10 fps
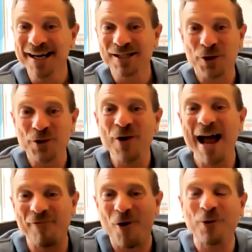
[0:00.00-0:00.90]
So you
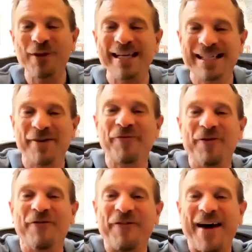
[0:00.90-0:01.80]
have all these
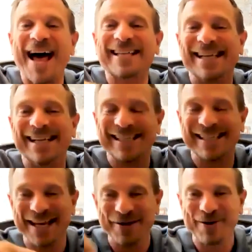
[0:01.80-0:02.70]
different facets
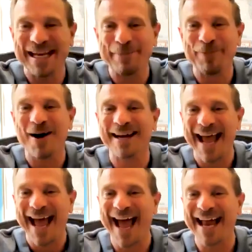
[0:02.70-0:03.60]
that you keep
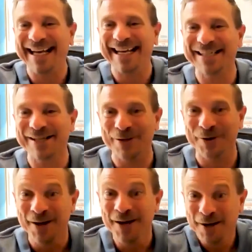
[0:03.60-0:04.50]
on adding
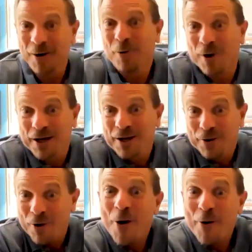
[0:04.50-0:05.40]
to what
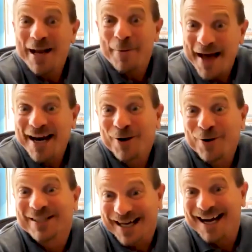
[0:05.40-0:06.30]
you're already a
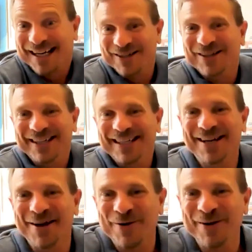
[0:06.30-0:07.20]
medical doctor,
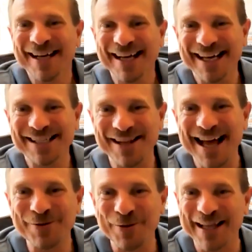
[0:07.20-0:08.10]
you know? And so
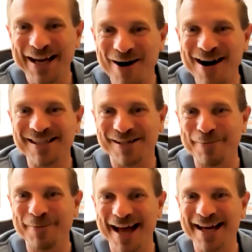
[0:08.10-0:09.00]
that's really
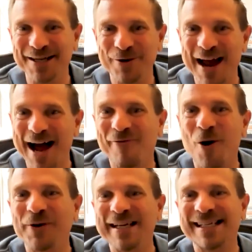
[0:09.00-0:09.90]
awesome that you have
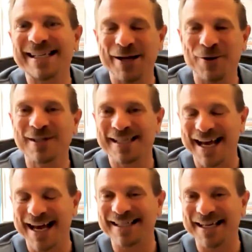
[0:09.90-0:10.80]
all these skill
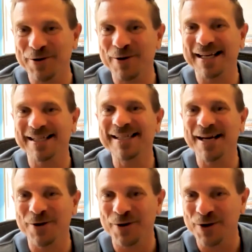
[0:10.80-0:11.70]
sets and you
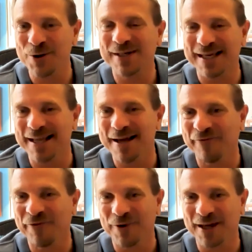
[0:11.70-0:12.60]
continue using
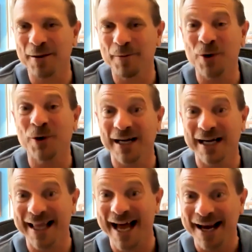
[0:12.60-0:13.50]
them for the
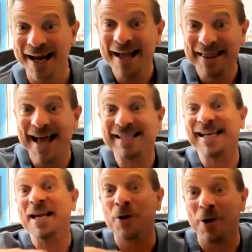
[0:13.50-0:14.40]
community that's
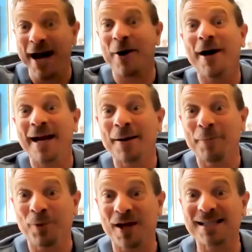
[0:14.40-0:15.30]
in your area,
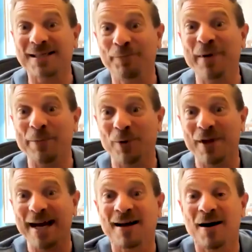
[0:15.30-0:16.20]
plus people
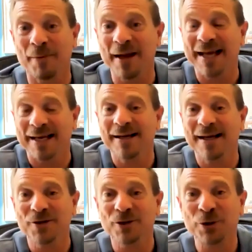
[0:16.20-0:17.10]
that come in.
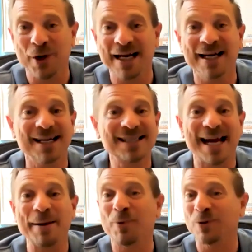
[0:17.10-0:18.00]
You're training
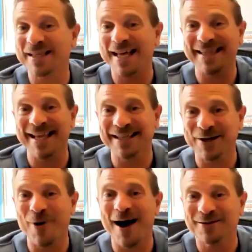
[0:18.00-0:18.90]
disciples that then
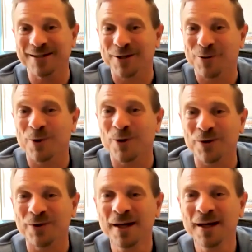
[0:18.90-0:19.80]
go out into the
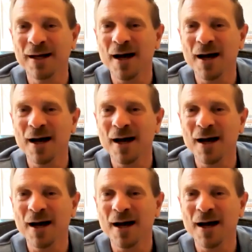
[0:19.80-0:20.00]
world.